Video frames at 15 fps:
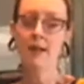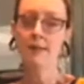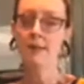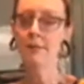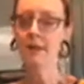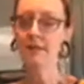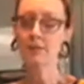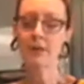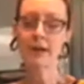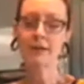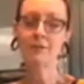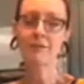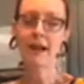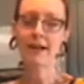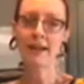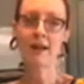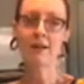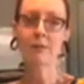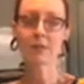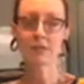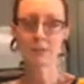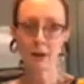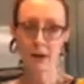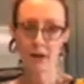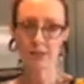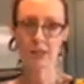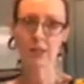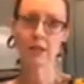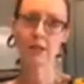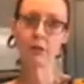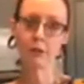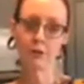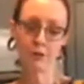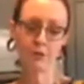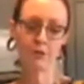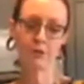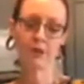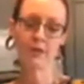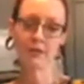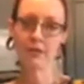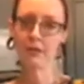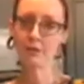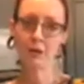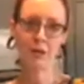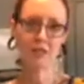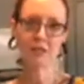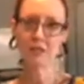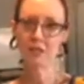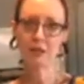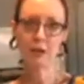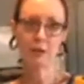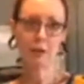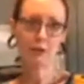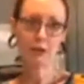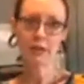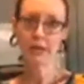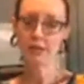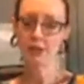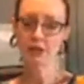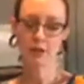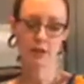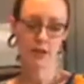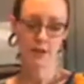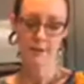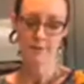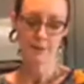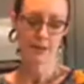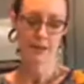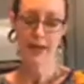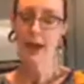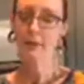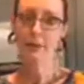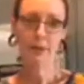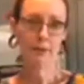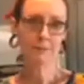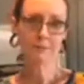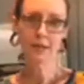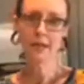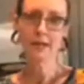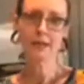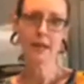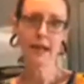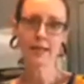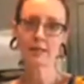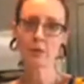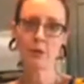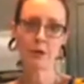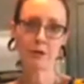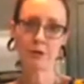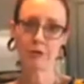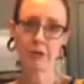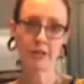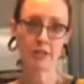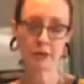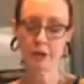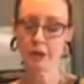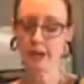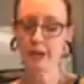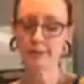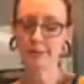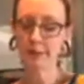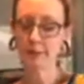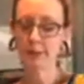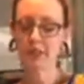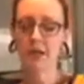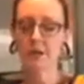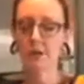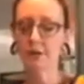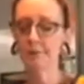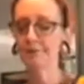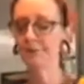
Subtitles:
The best way to find out particular nutrients in each one is just to Google an apple and ask what nutrients are in it. It will tell you.